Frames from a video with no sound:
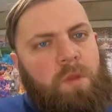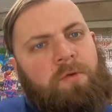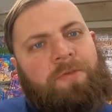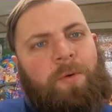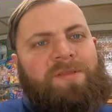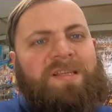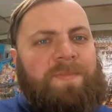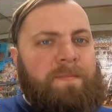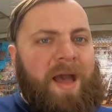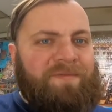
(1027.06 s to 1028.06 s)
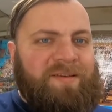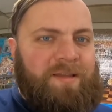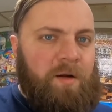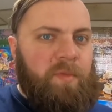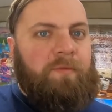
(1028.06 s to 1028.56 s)
And so unless my math is
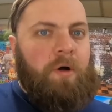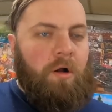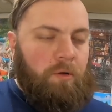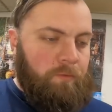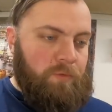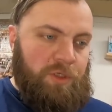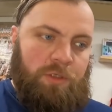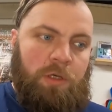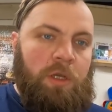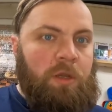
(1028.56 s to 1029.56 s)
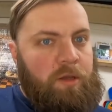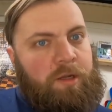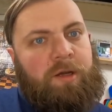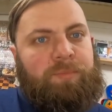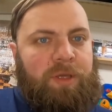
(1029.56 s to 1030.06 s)
terribly wrong, which
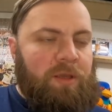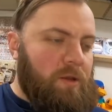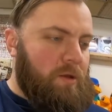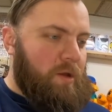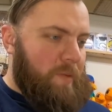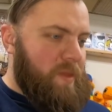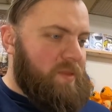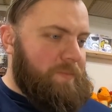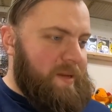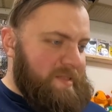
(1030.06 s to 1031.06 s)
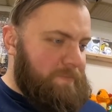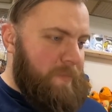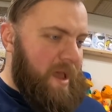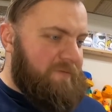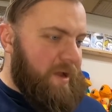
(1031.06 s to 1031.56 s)
it could be, I'm not the best
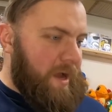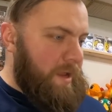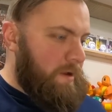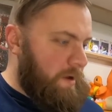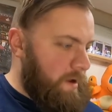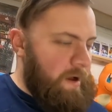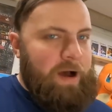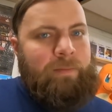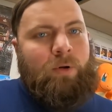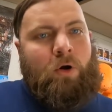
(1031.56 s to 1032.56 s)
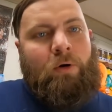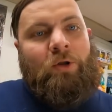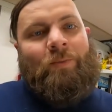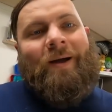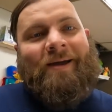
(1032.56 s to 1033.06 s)
math guy, um,
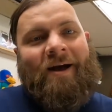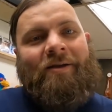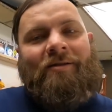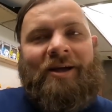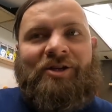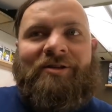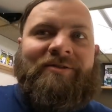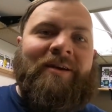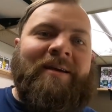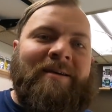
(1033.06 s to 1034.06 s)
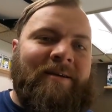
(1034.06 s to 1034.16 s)
according to my calculations,